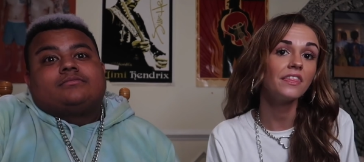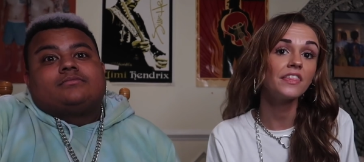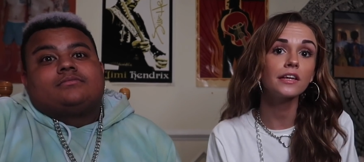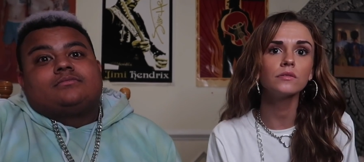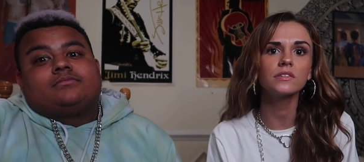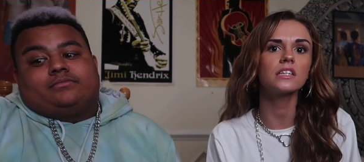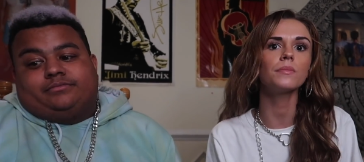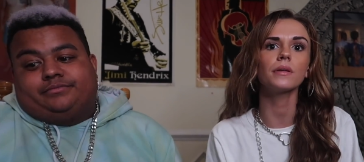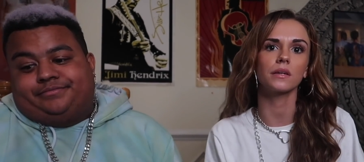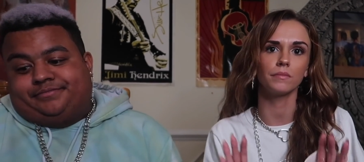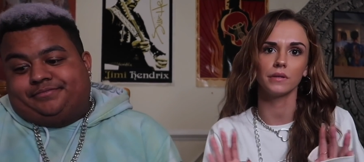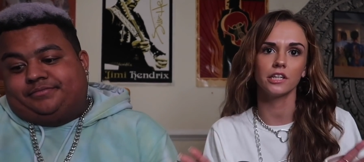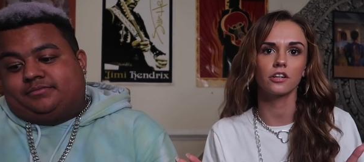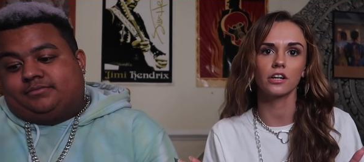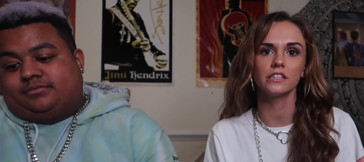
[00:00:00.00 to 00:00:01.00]
Speaker 1: didn't think he was gonna be like
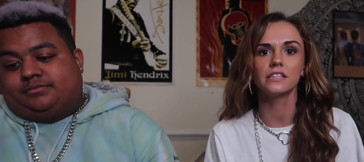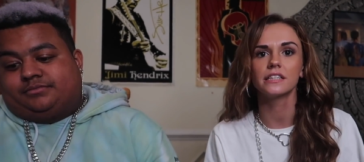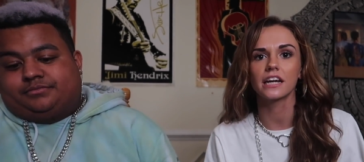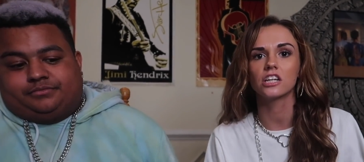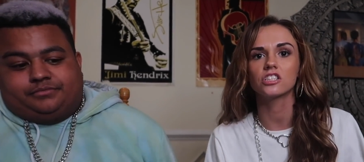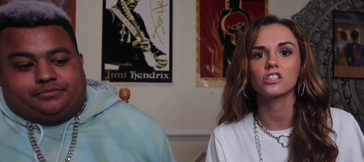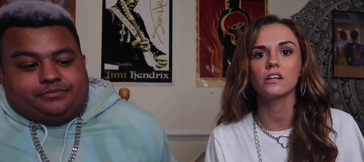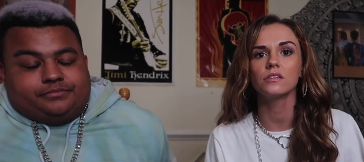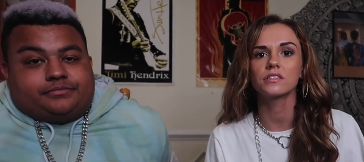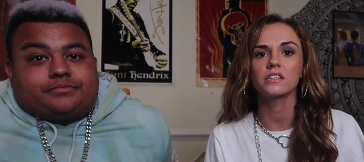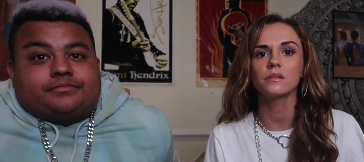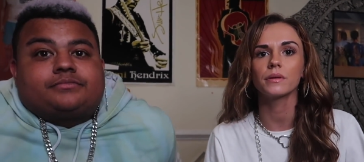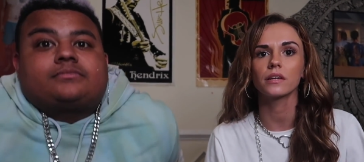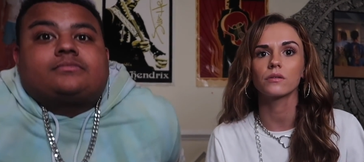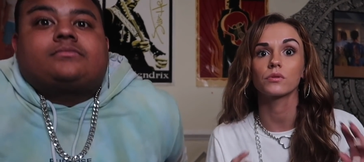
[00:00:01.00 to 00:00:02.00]
mean or anything. I just thought he was
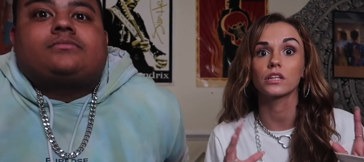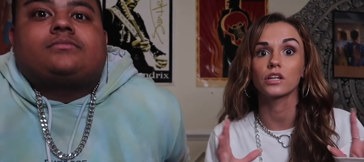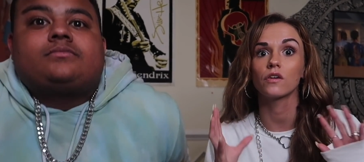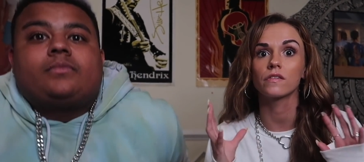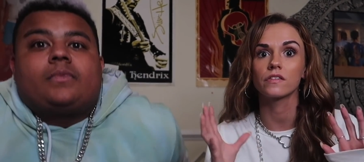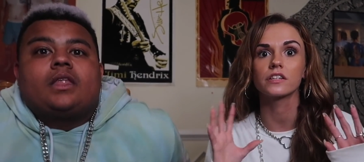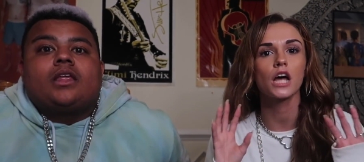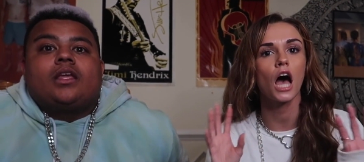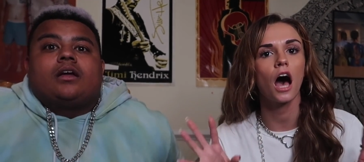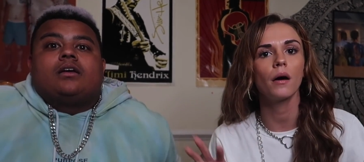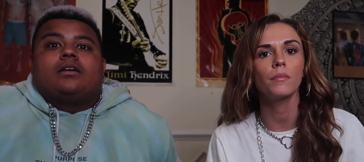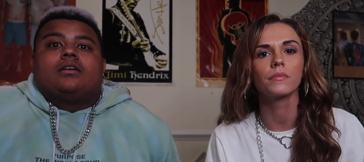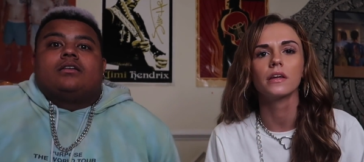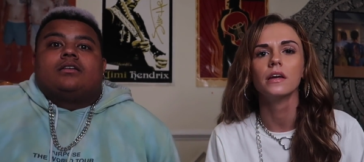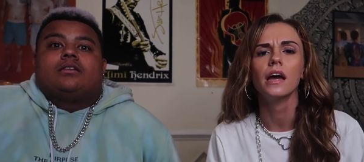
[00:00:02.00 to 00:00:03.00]
gonna be like really over the
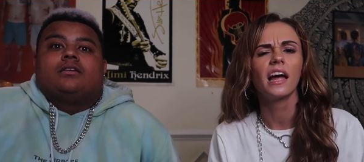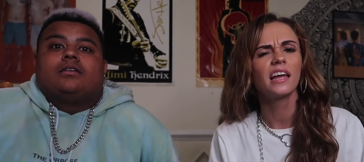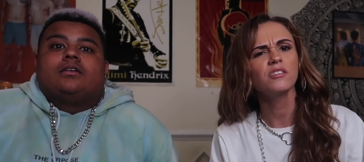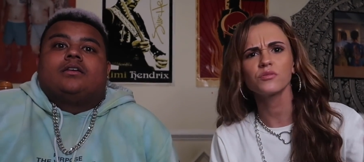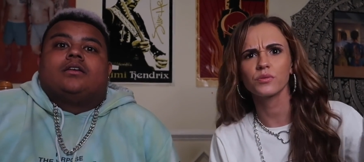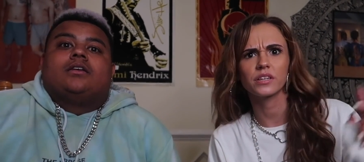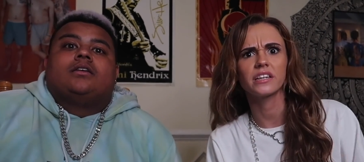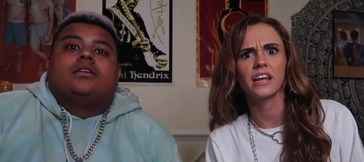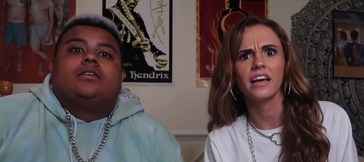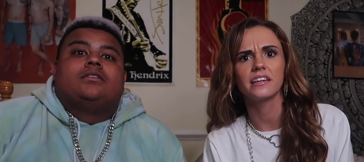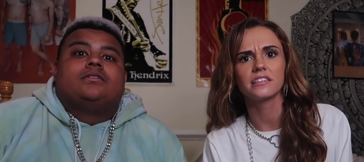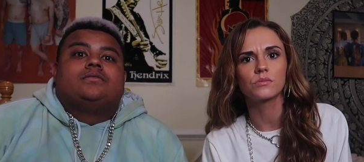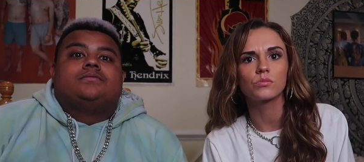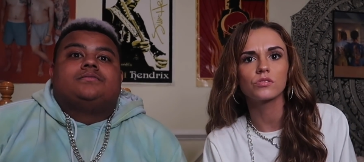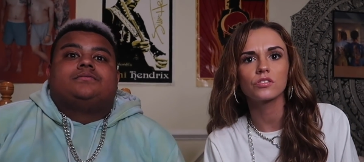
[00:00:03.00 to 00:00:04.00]
top. He was really
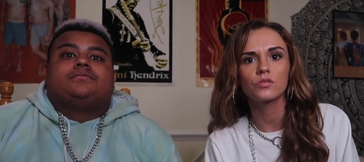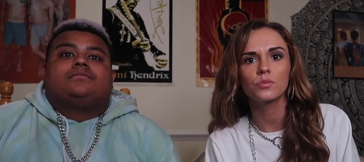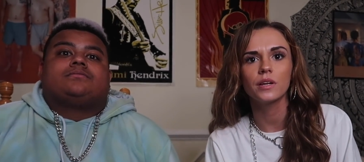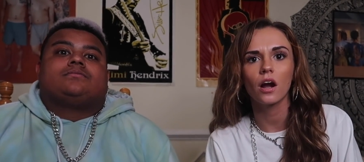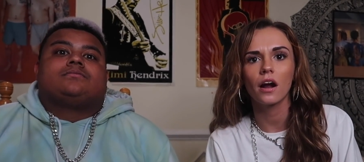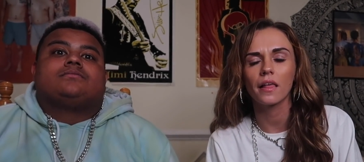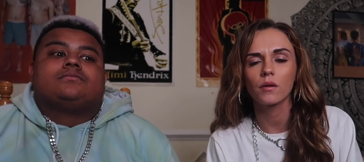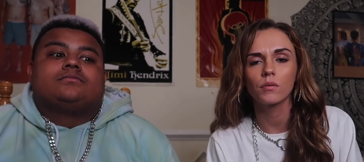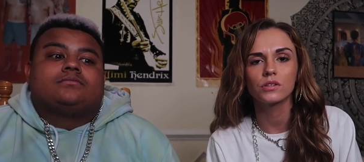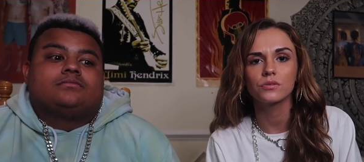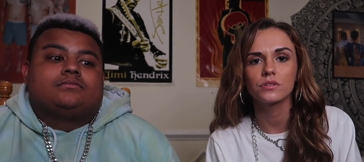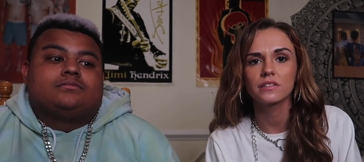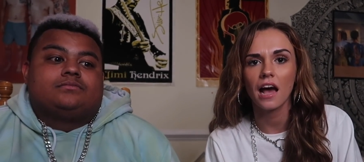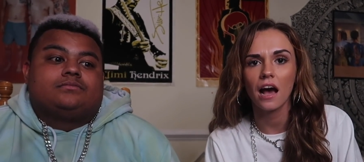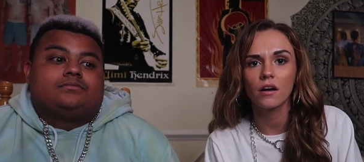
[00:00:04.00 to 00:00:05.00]
nice. He was just a mm sweetheart. I like went
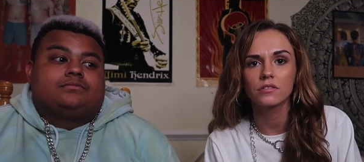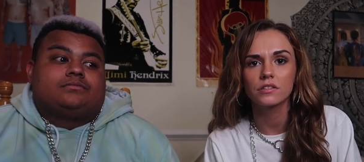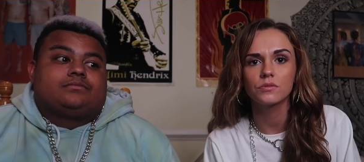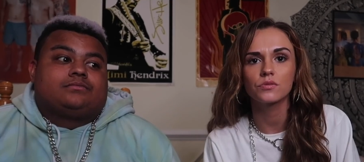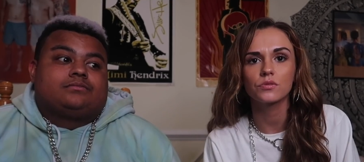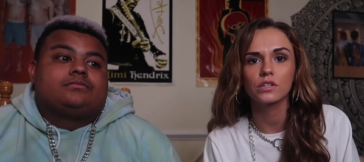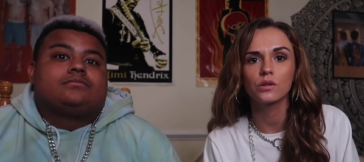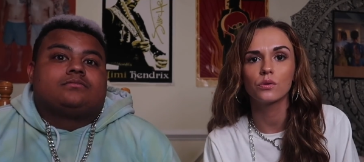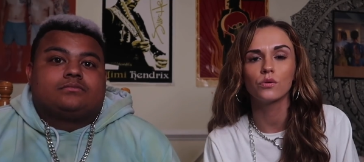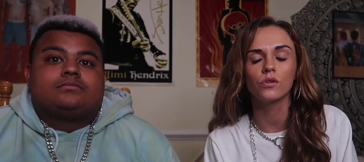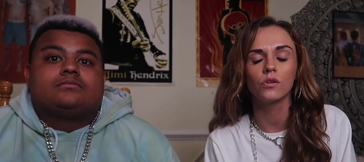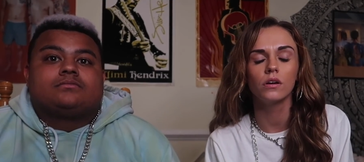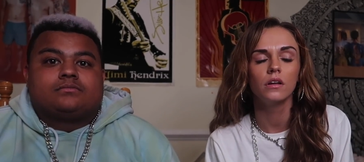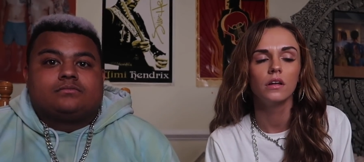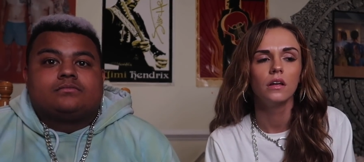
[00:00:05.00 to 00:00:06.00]
to his house. He was really
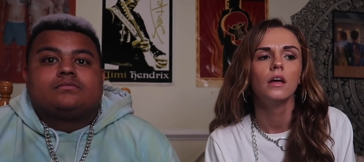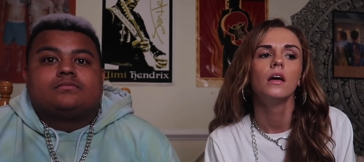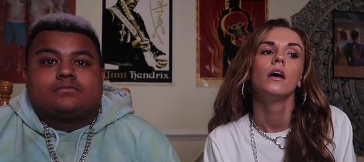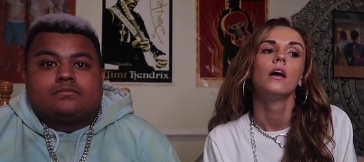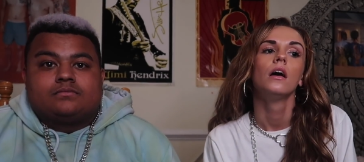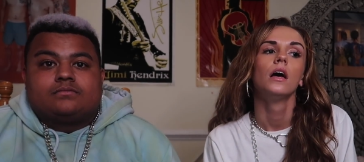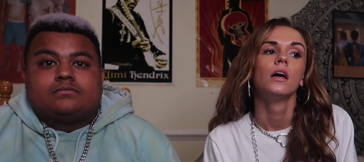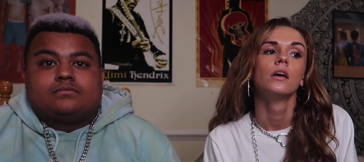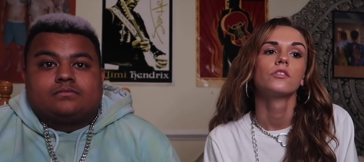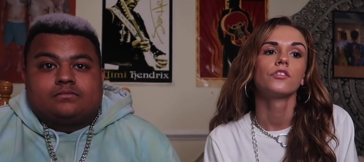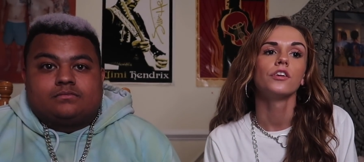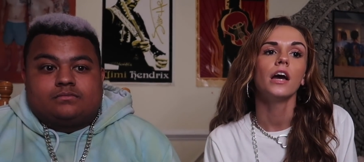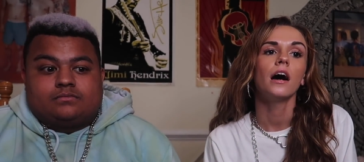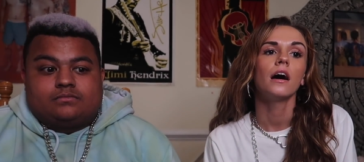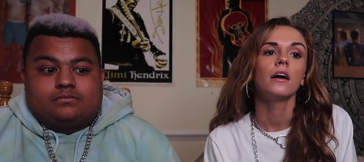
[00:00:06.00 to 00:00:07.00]
cool.
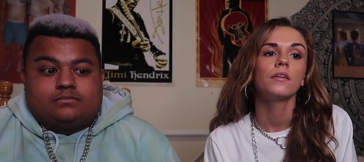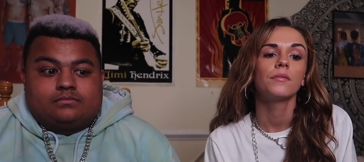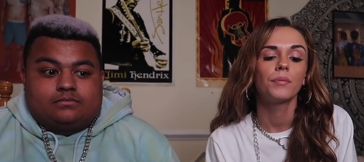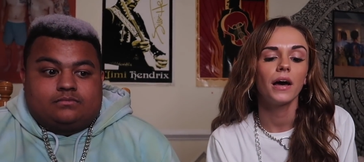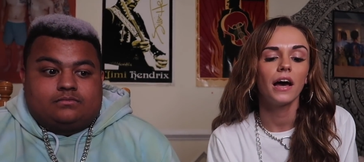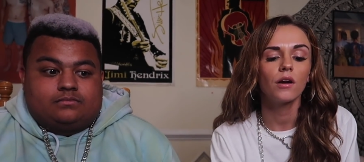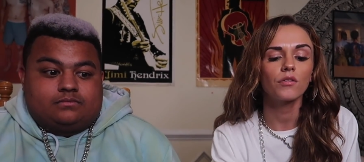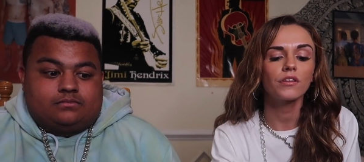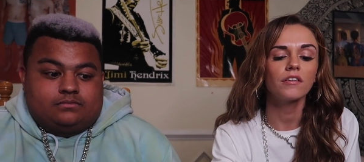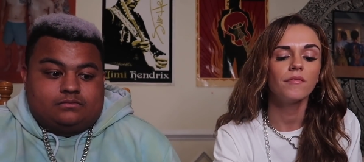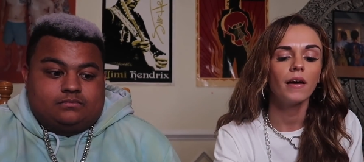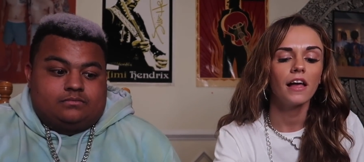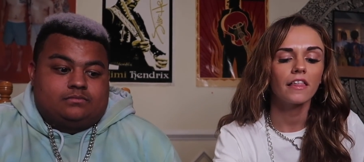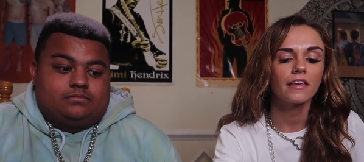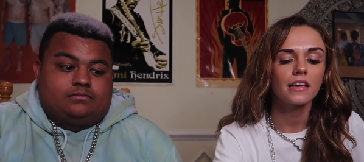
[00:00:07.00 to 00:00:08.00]
So yeah, but I don't get
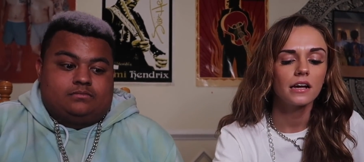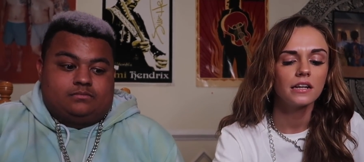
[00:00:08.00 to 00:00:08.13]
that like